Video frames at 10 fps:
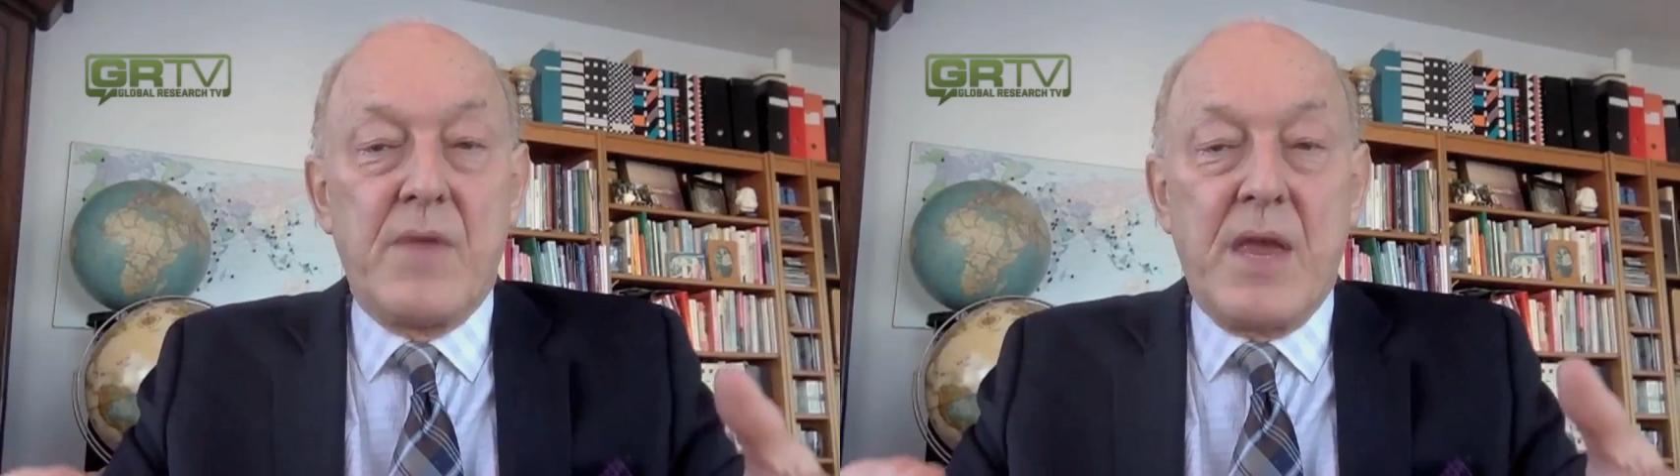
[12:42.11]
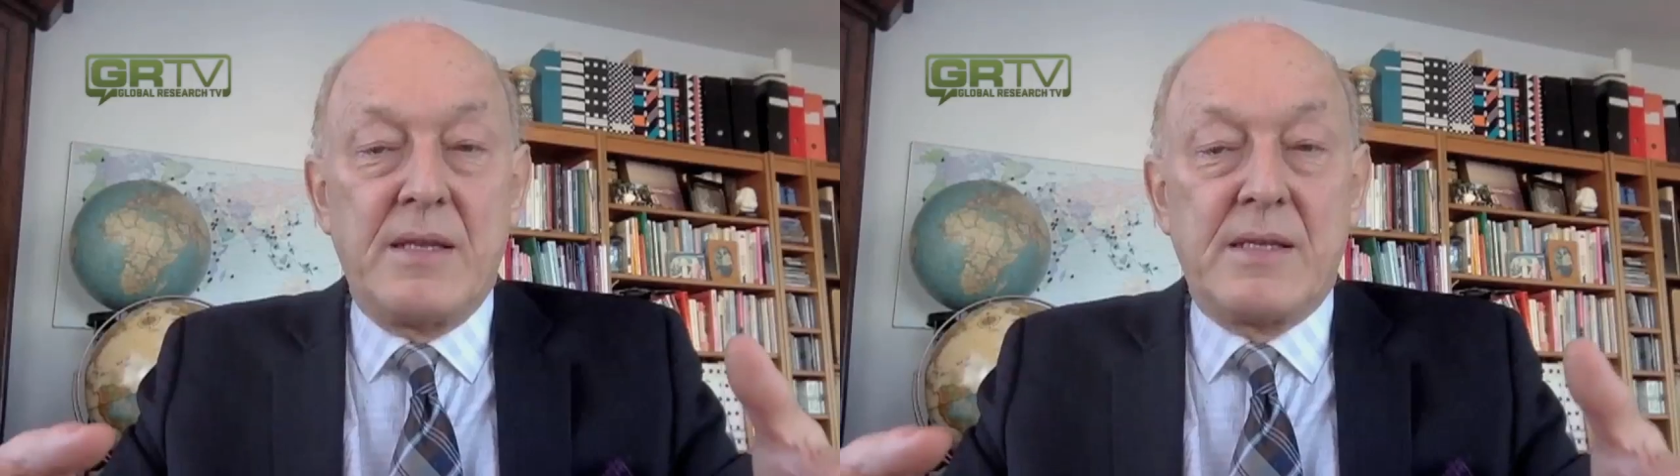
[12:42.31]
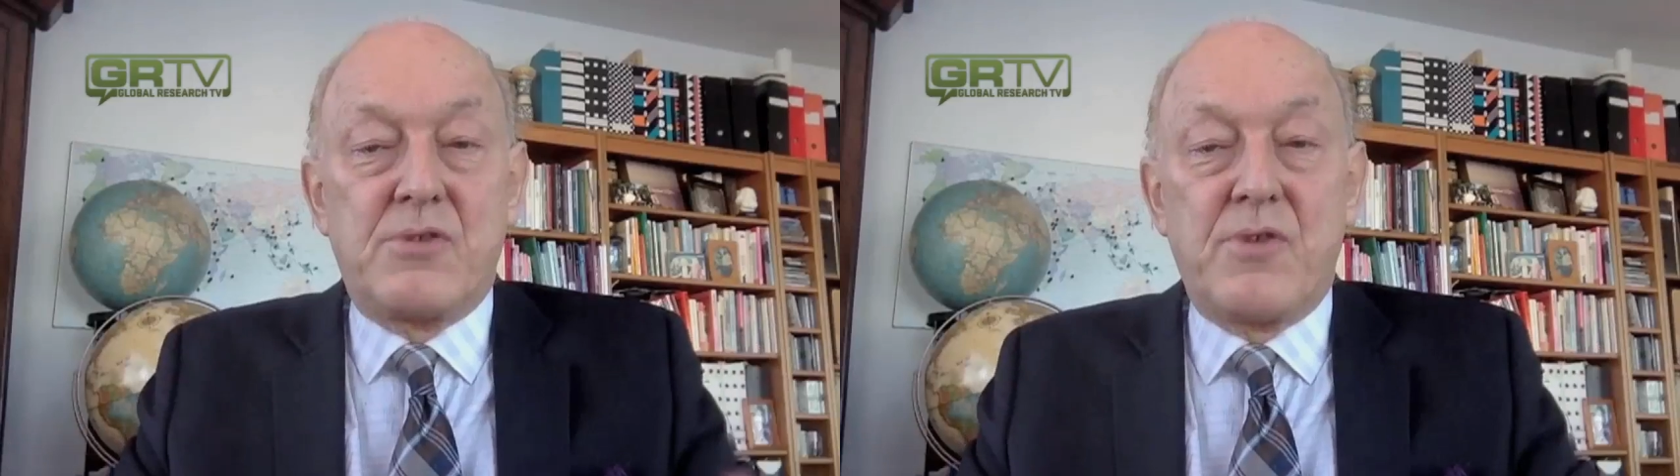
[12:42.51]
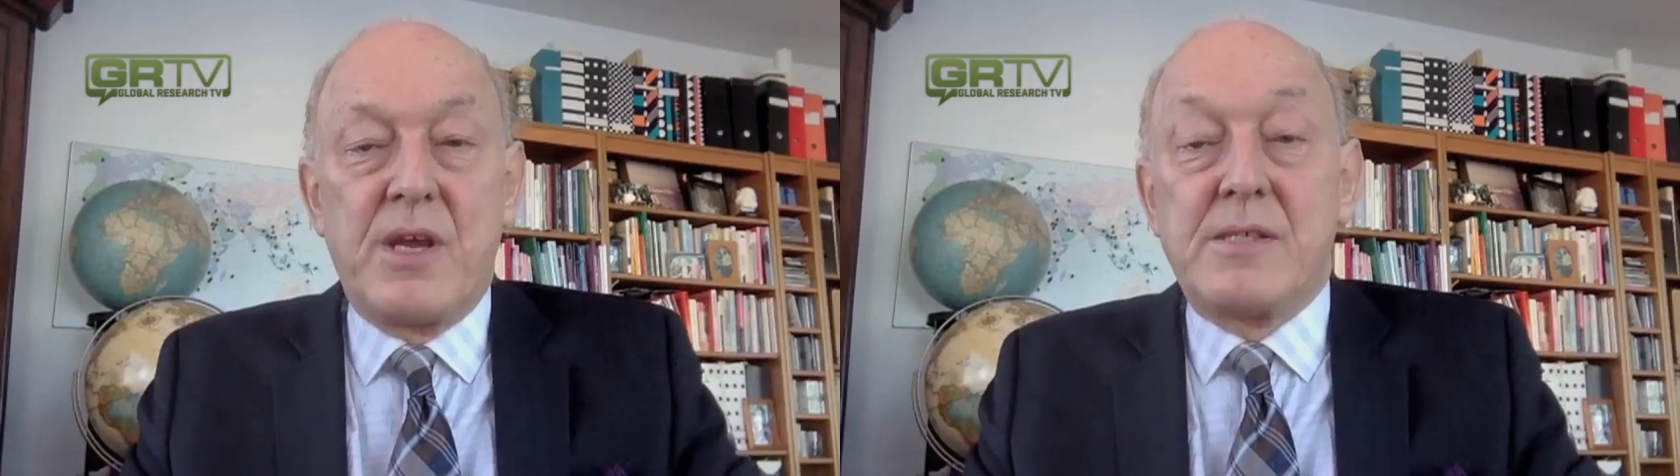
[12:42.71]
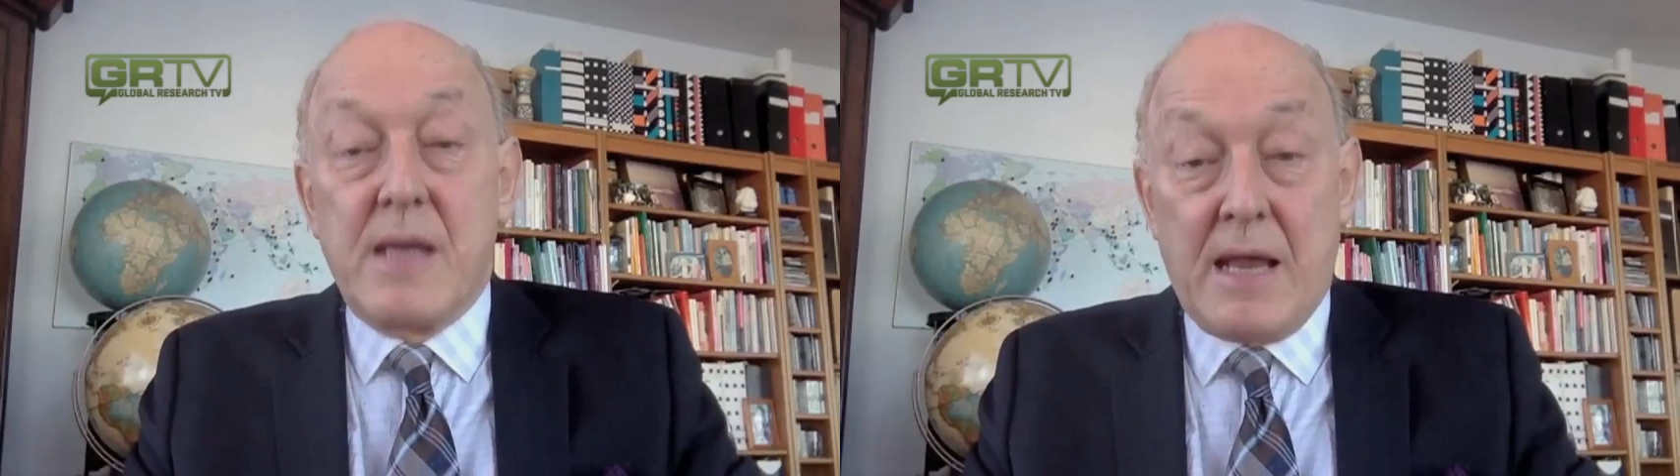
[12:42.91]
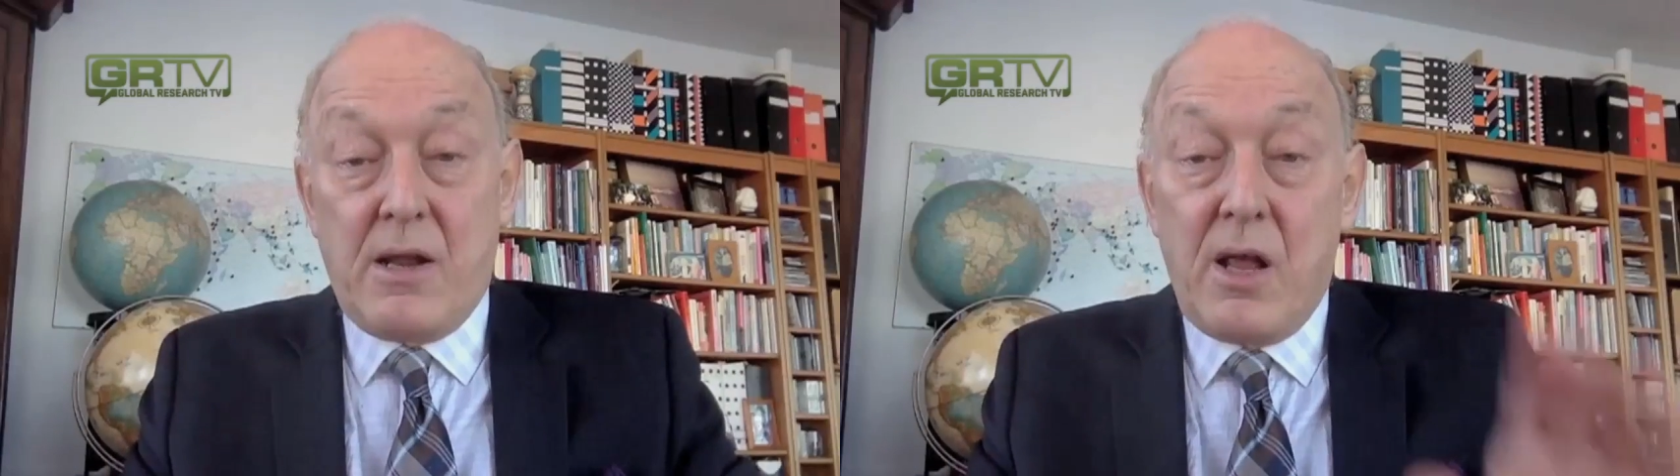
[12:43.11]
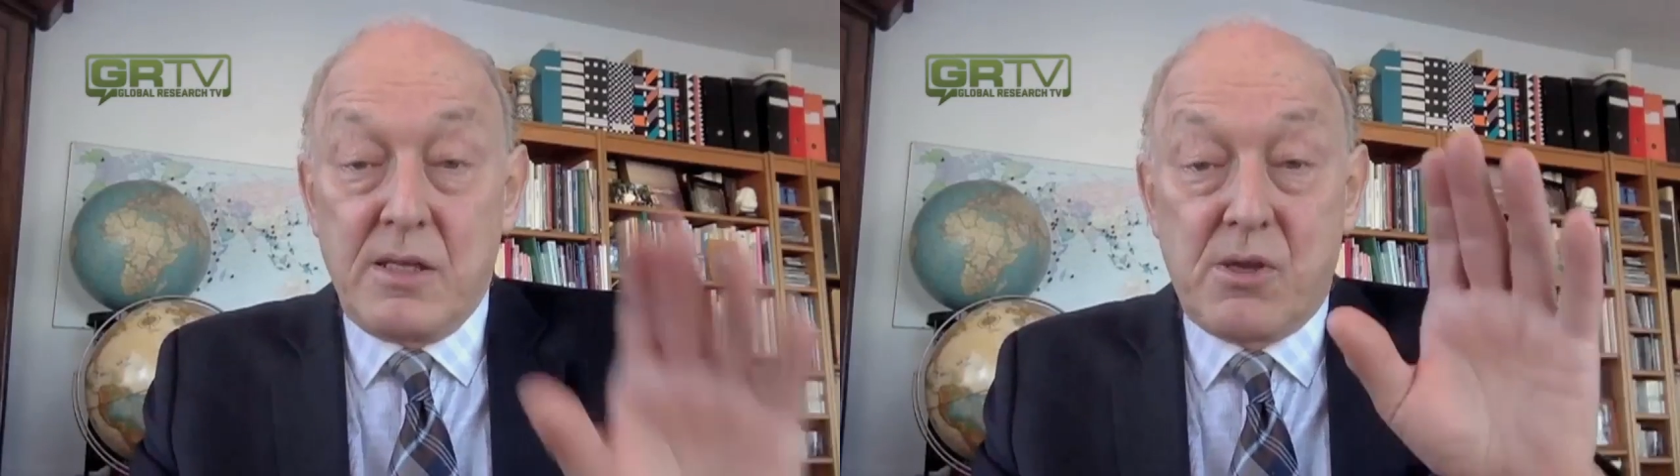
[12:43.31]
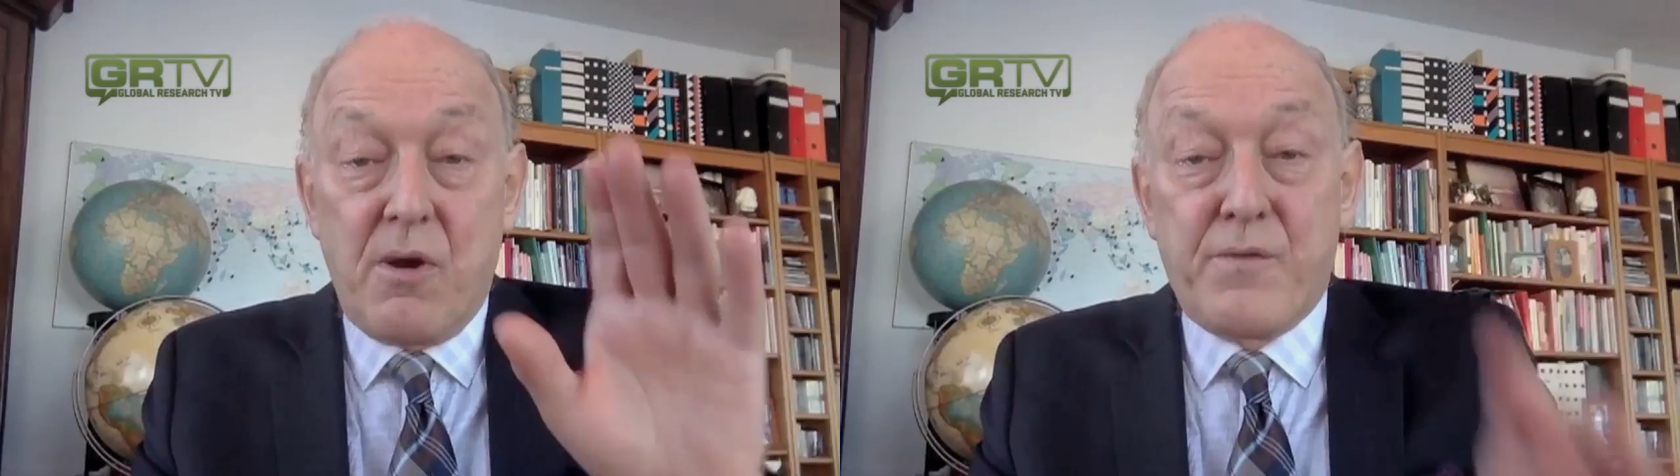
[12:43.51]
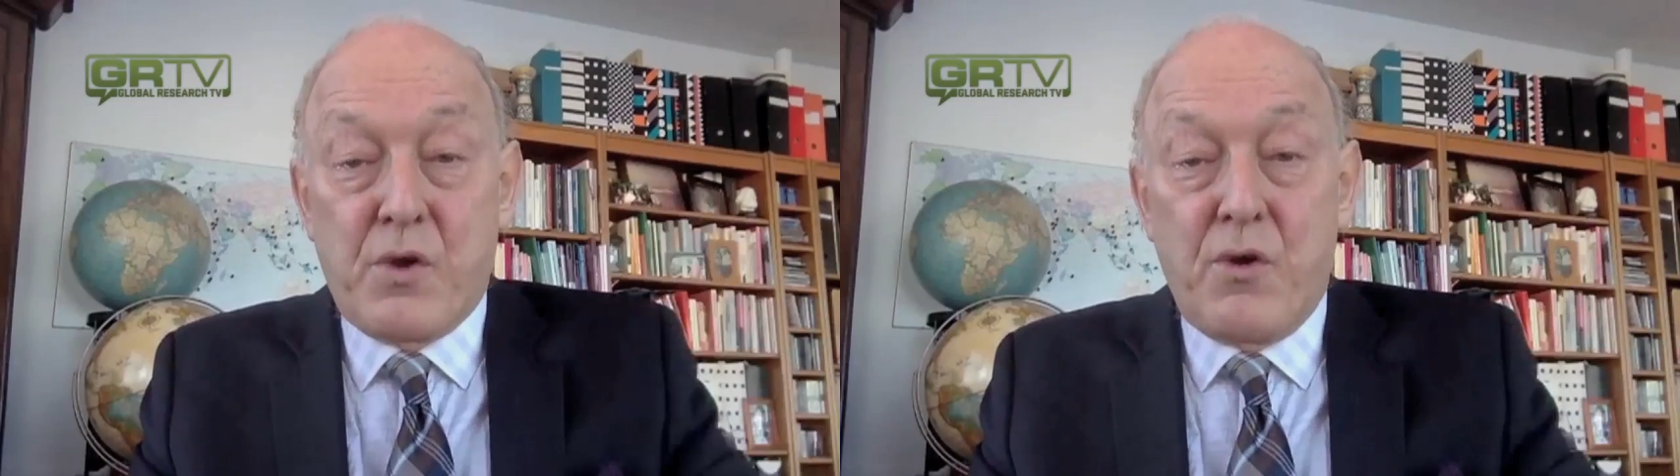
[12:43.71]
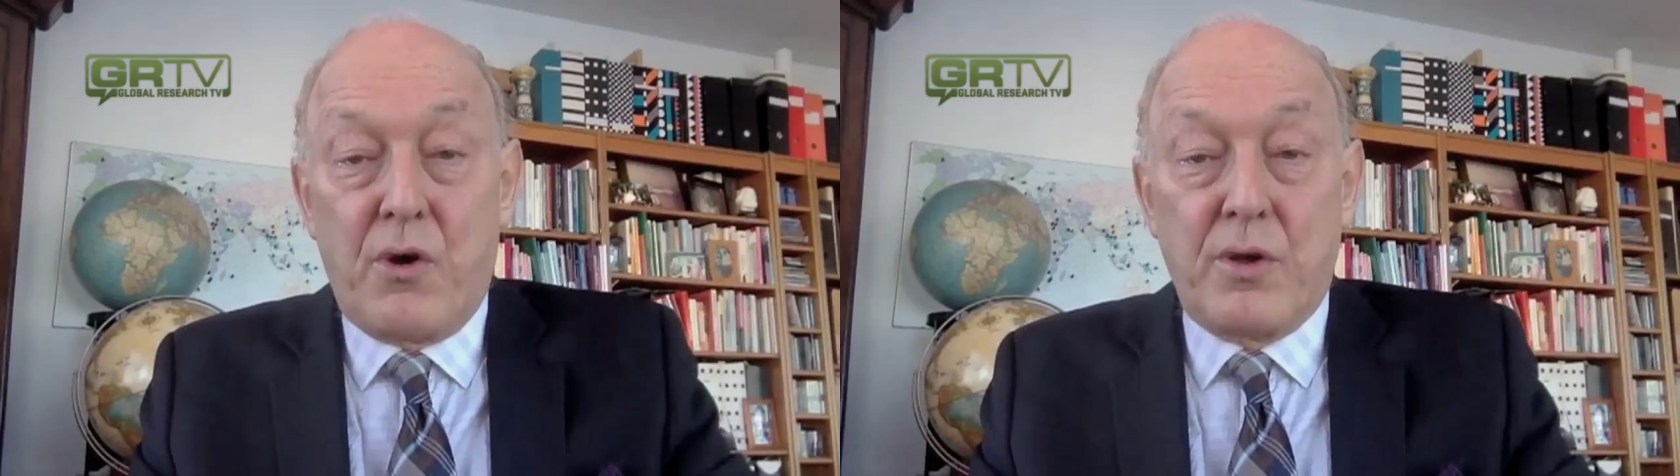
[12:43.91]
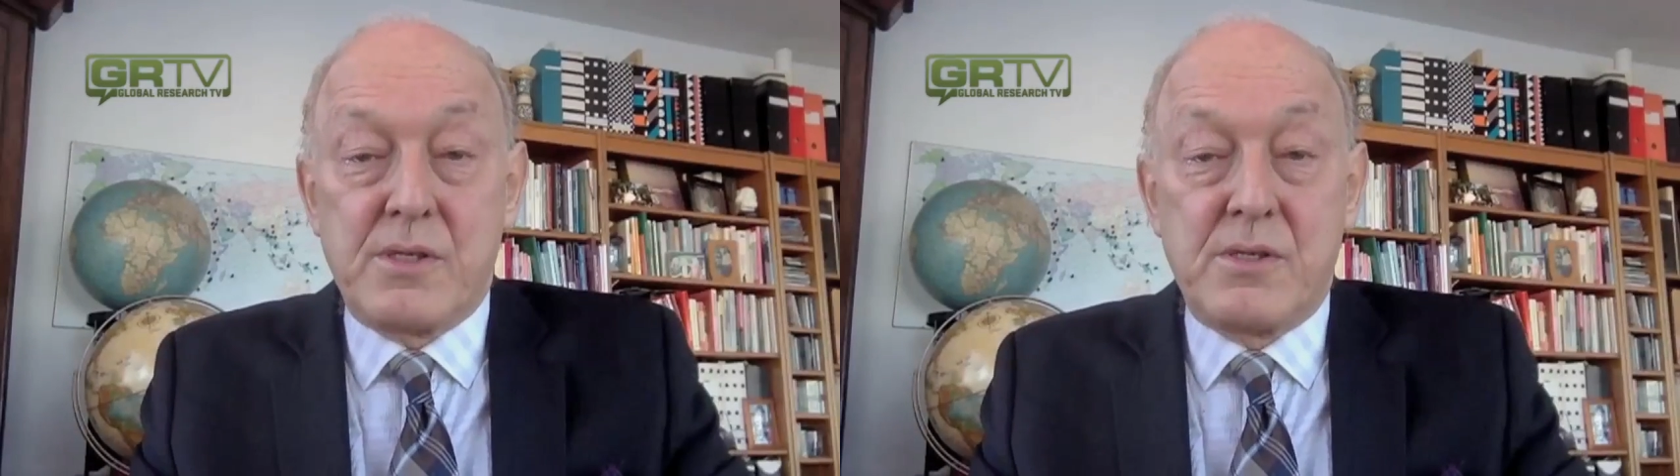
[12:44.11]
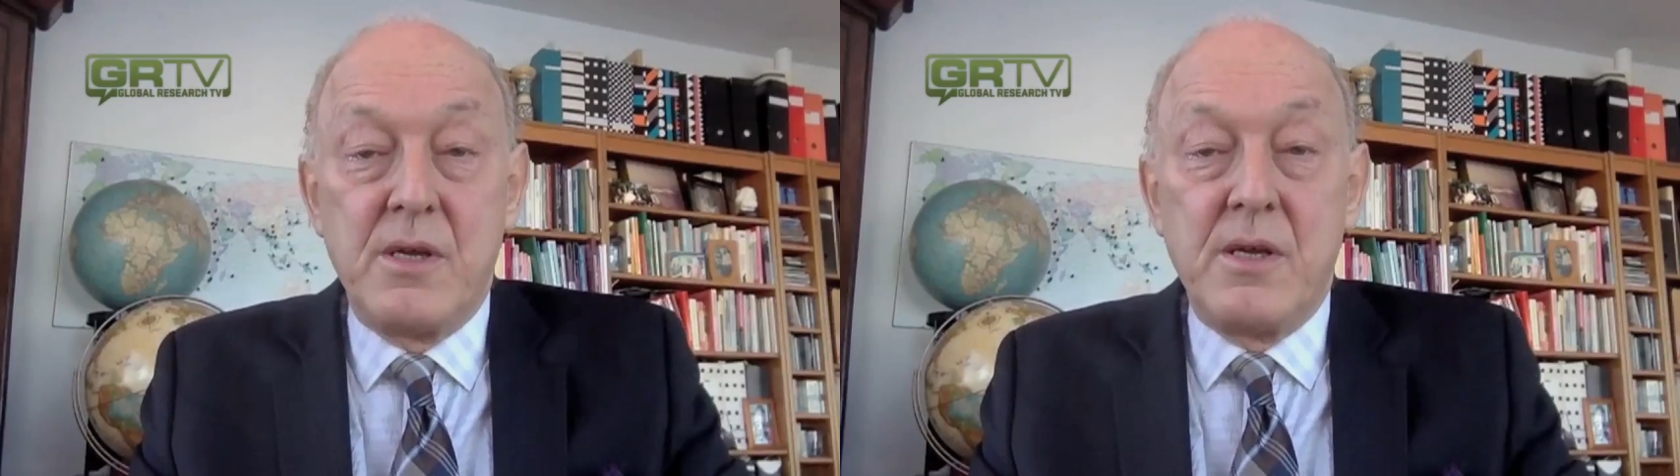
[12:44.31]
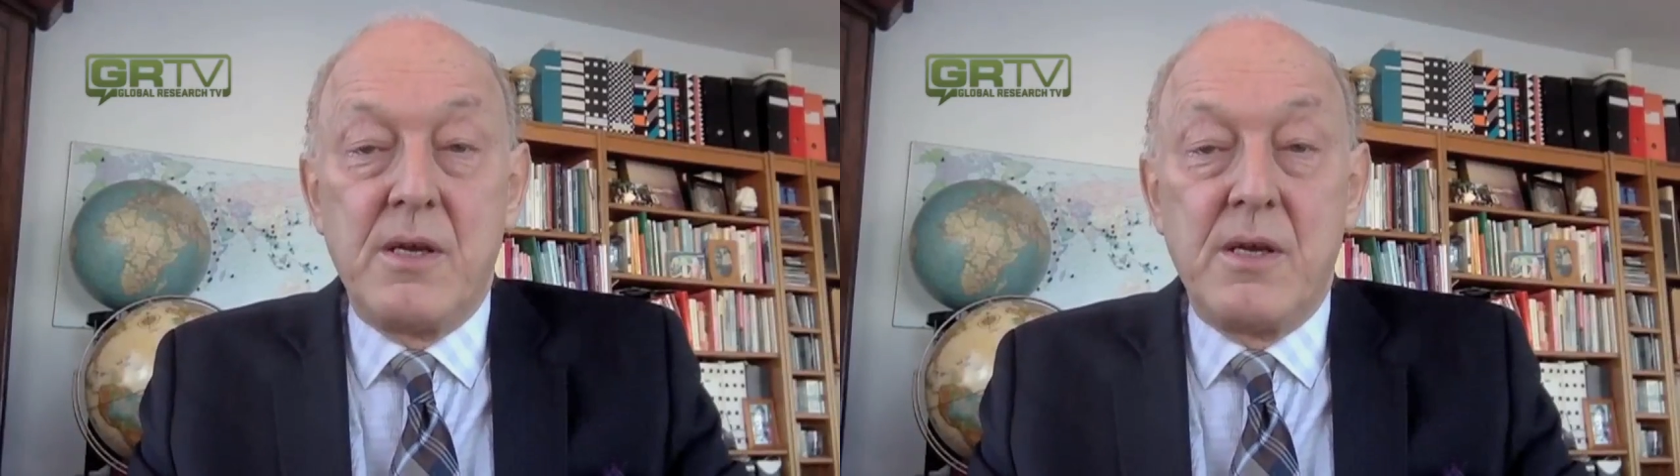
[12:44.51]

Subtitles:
industries, and also, of course,